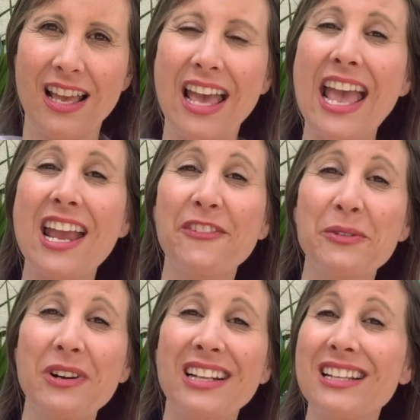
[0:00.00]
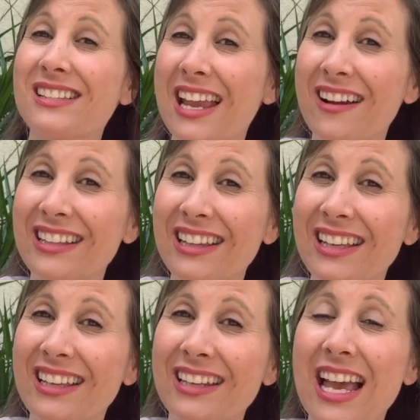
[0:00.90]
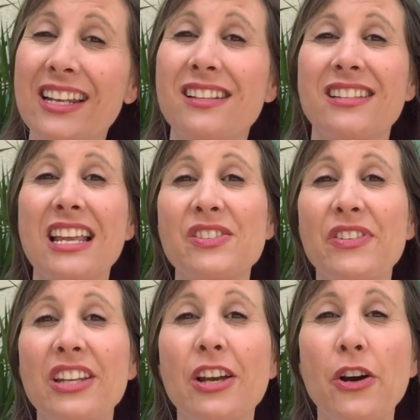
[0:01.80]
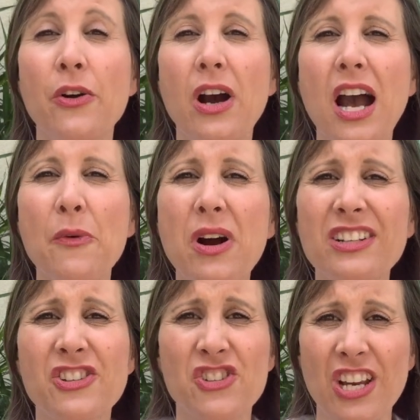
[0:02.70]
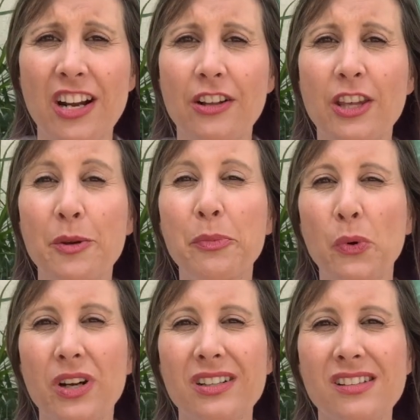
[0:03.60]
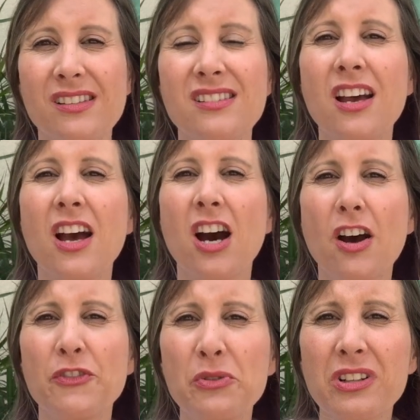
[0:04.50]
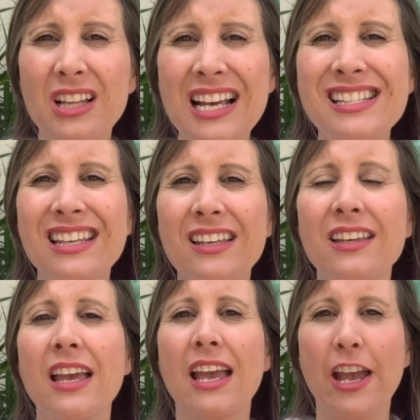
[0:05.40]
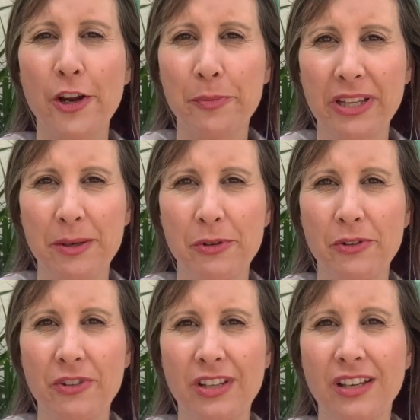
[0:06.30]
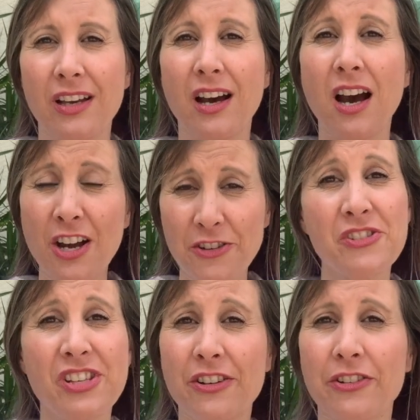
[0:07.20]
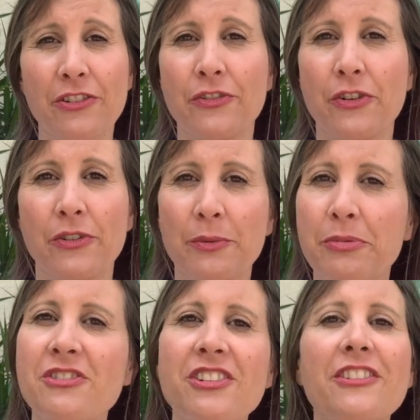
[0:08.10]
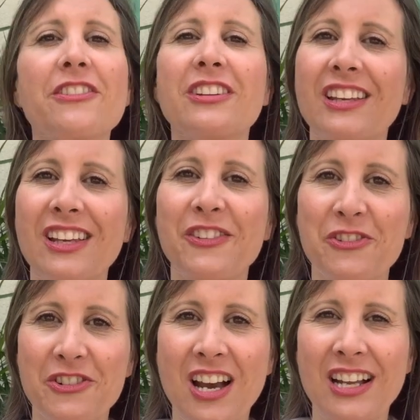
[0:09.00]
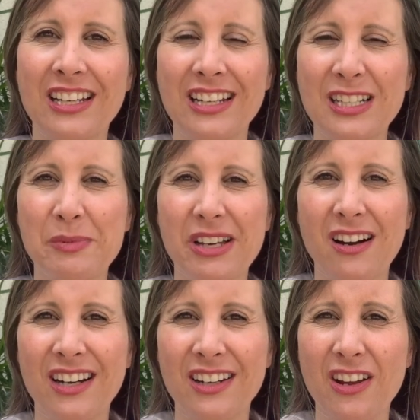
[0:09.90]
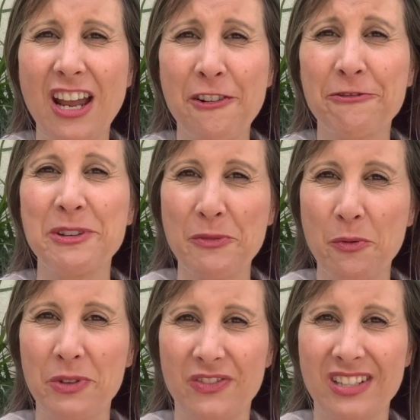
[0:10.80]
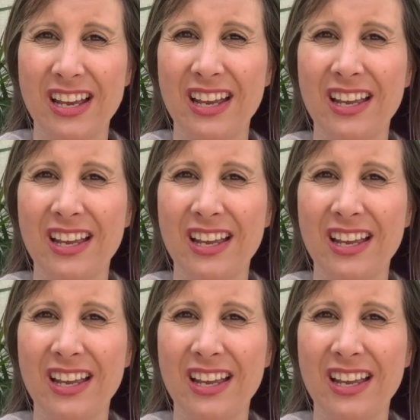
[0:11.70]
Hey everyone, it's Karen Lynn, and in today's video, I want to share the importance of utilizing airplane mode on your cellular phone, particularly if you're not needing to be on it every moment of the day.